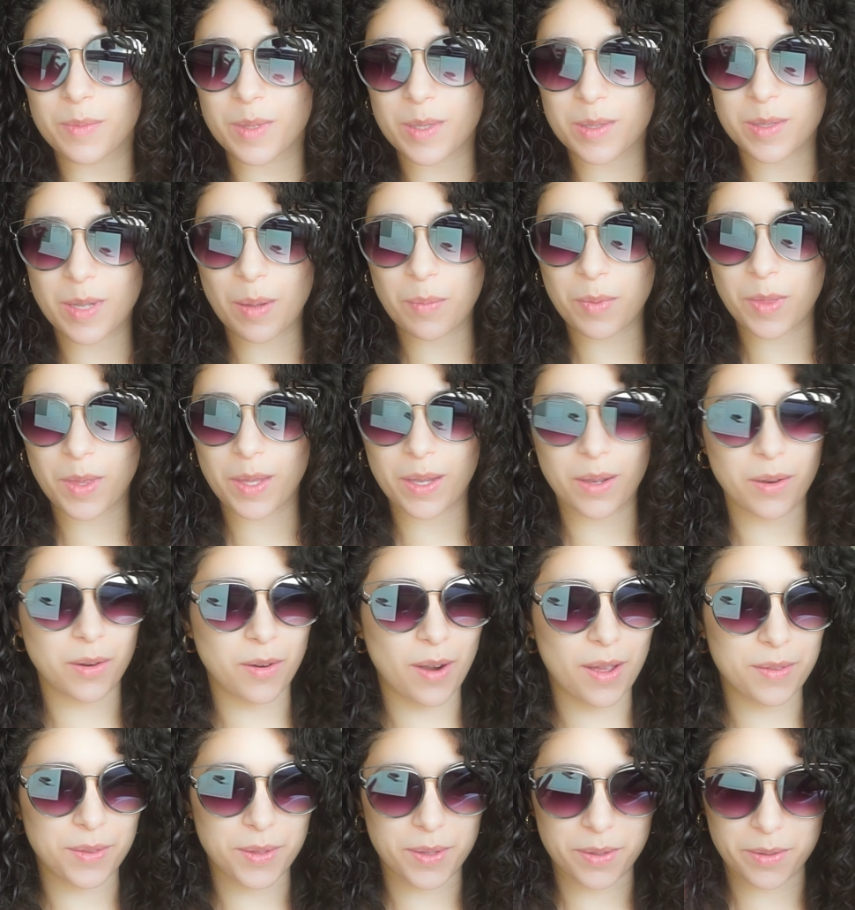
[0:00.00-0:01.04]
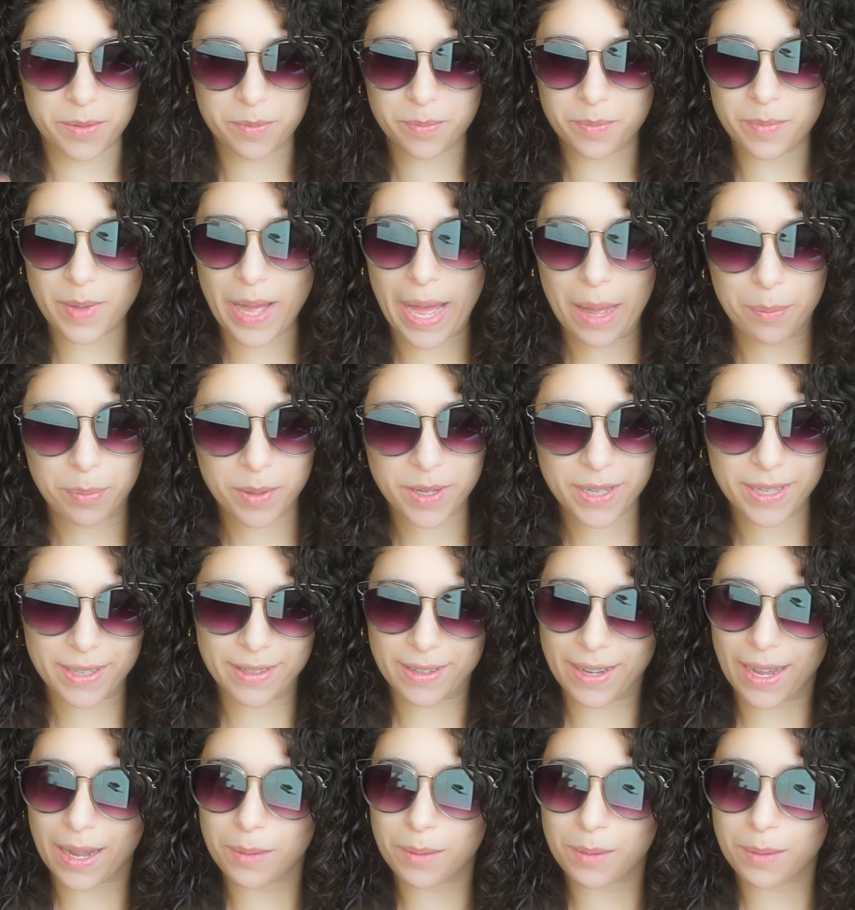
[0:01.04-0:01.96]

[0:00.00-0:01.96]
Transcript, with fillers: something or other happening.